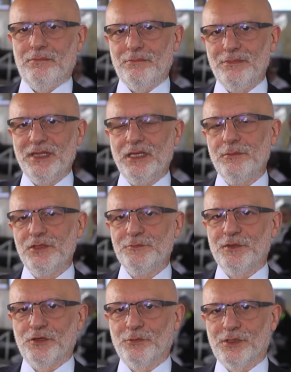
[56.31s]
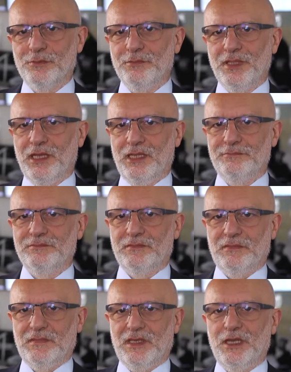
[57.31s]
My name is Piero Brambilla.
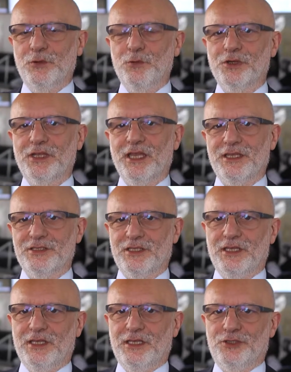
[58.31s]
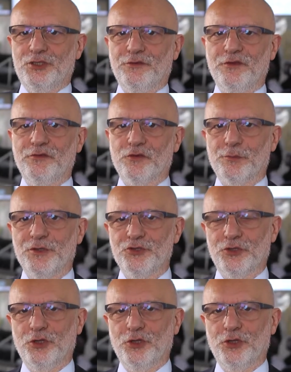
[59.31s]
I work as a Chief Information